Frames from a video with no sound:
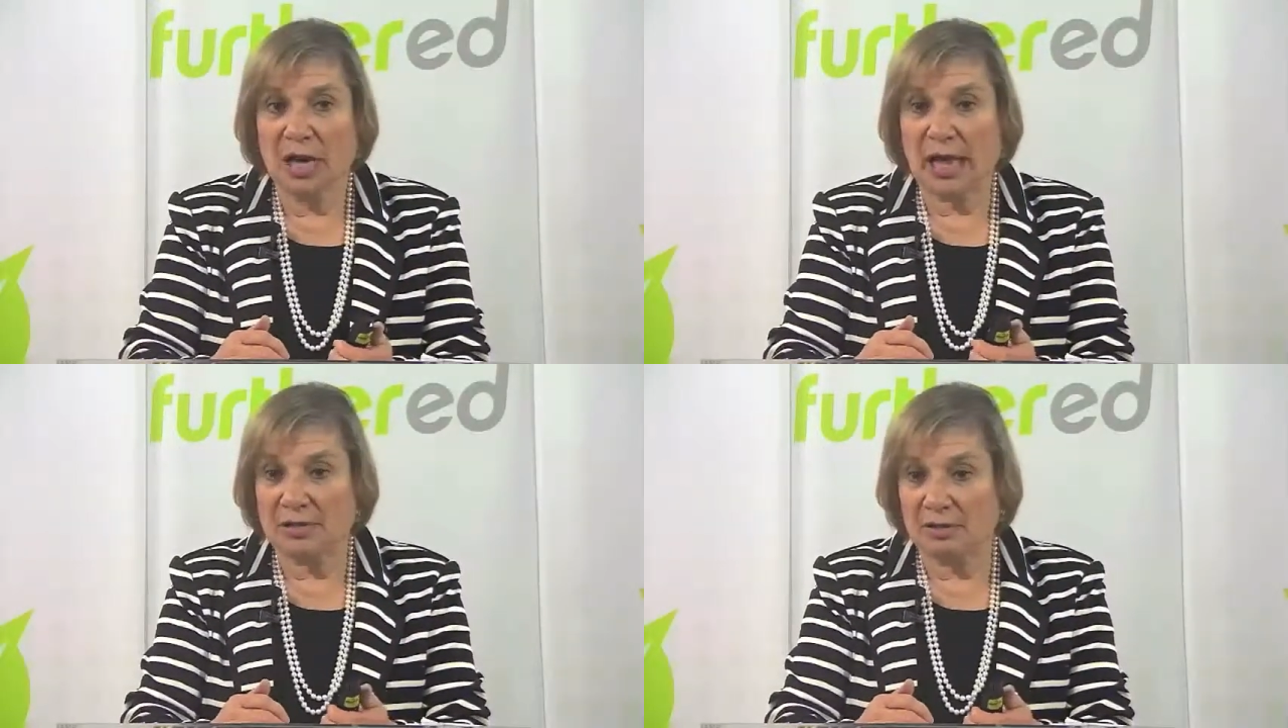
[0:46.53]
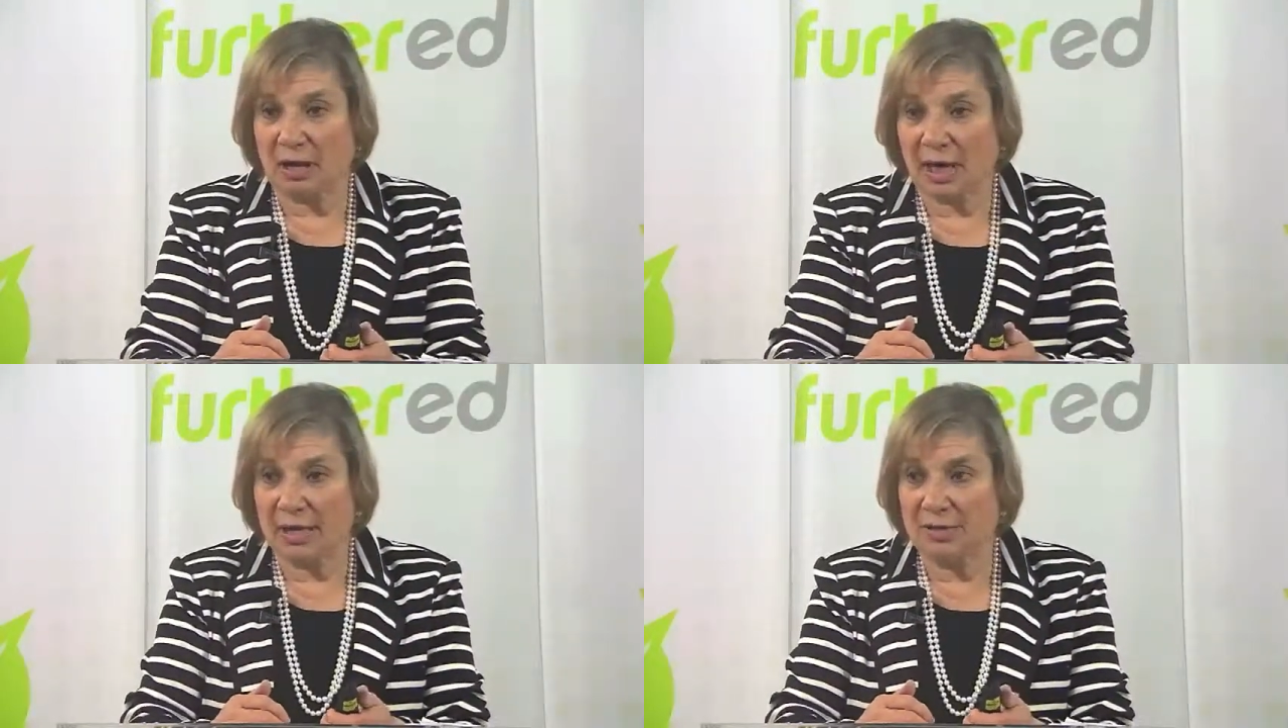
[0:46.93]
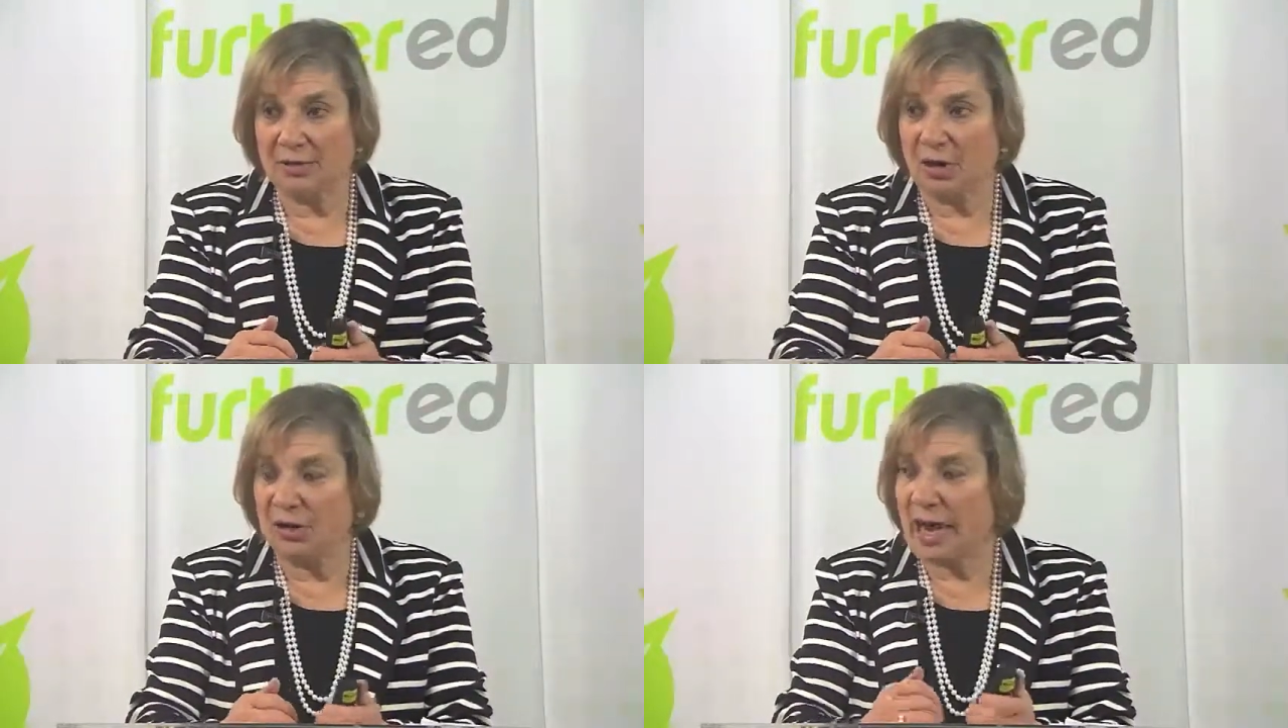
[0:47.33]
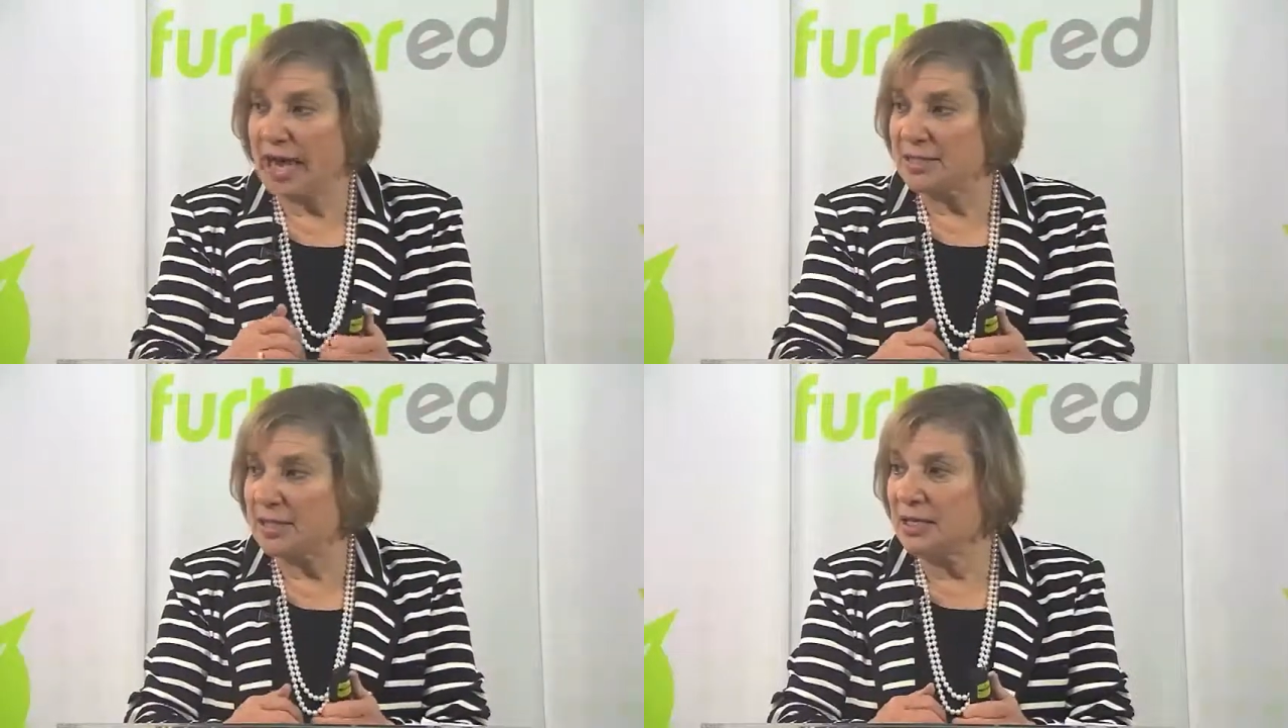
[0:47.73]
as clients, are
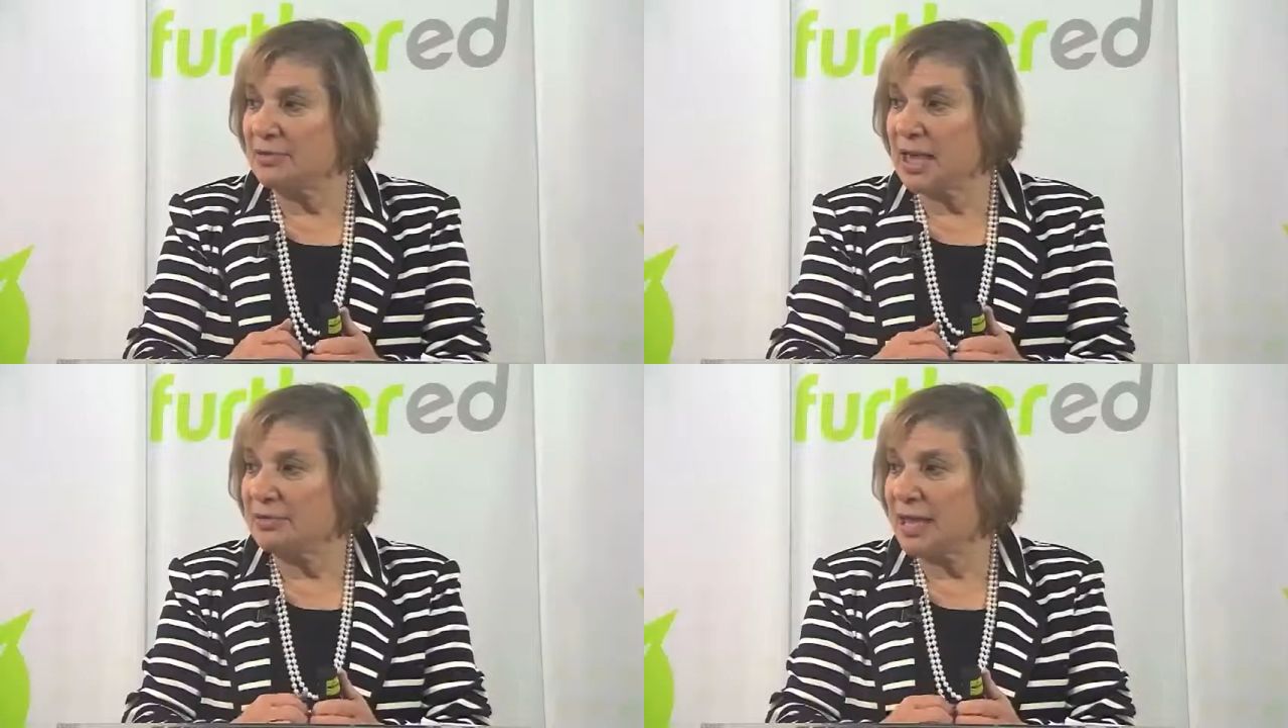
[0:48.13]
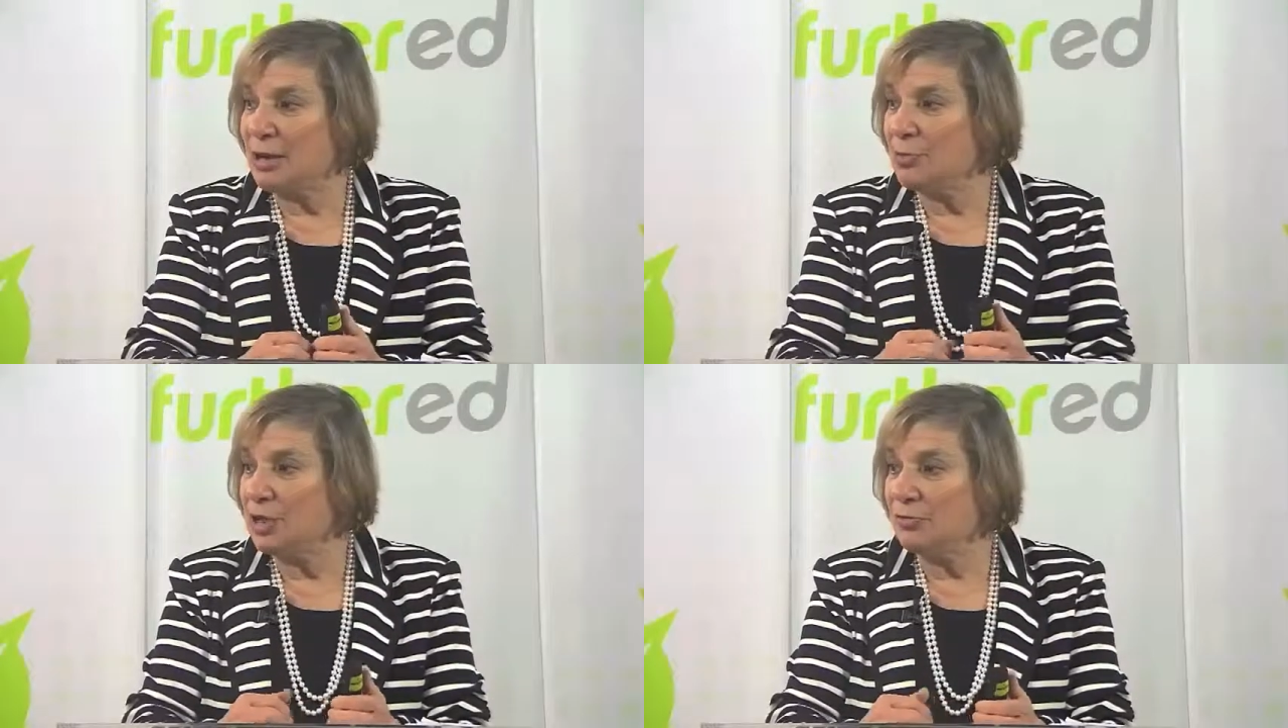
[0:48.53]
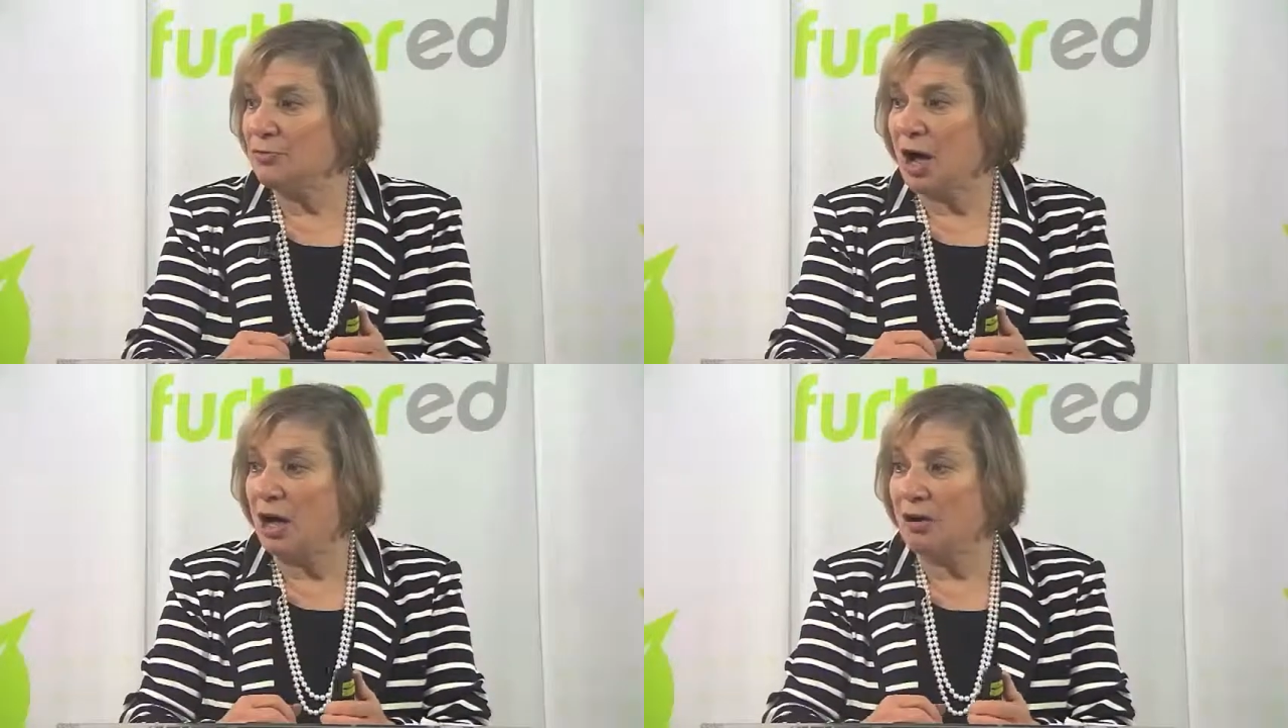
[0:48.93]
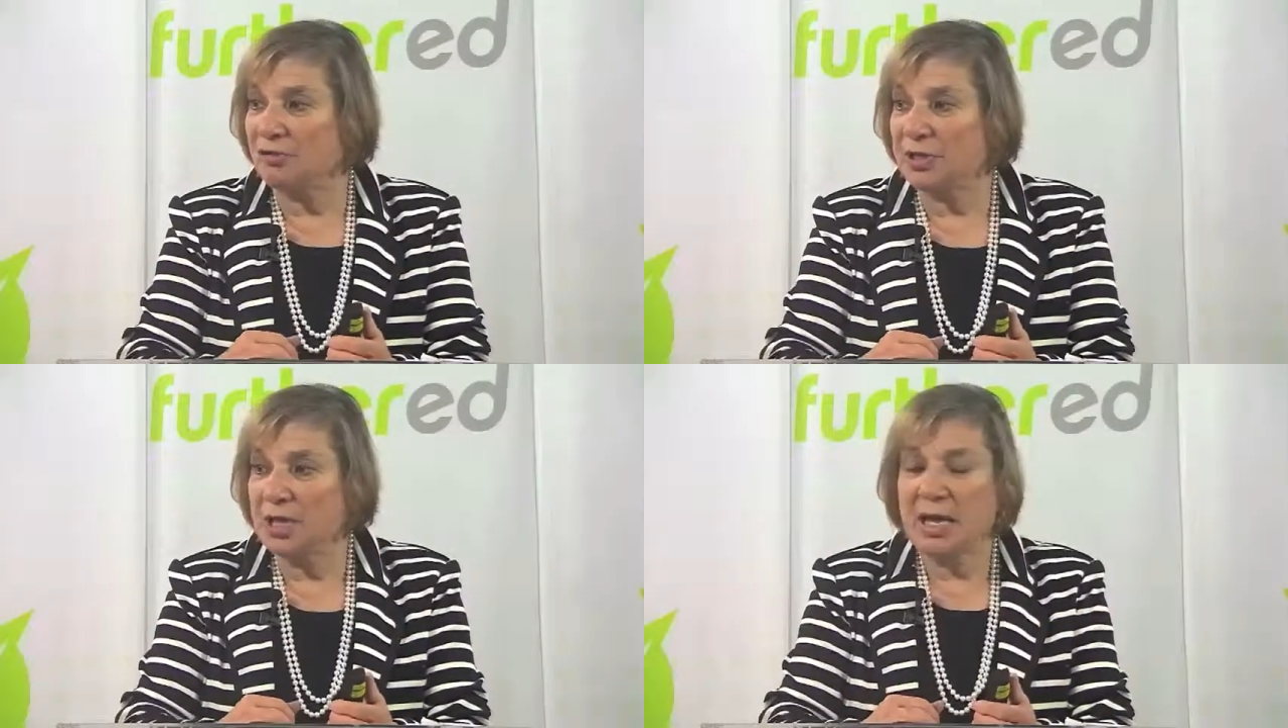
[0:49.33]
asking that they be involved